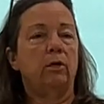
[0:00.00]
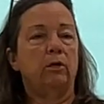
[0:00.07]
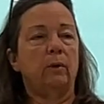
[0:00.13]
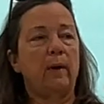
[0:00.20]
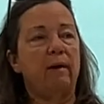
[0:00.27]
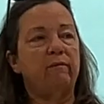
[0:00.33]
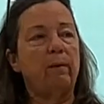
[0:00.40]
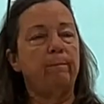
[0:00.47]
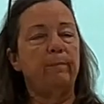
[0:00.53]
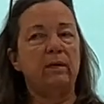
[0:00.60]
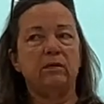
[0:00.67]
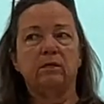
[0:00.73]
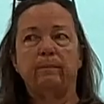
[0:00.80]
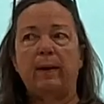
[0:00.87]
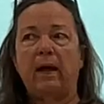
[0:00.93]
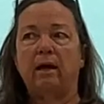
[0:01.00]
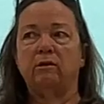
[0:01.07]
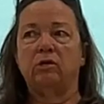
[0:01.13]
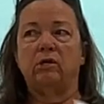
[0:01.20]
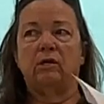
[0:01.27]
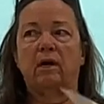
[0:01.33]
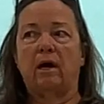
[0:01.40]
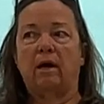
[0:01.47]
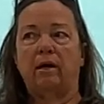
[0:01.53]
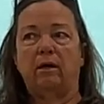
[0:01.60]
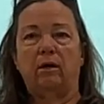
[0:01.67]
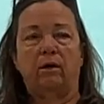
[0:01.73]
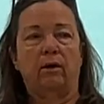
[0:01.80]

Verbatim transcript: you have a mismatch in I and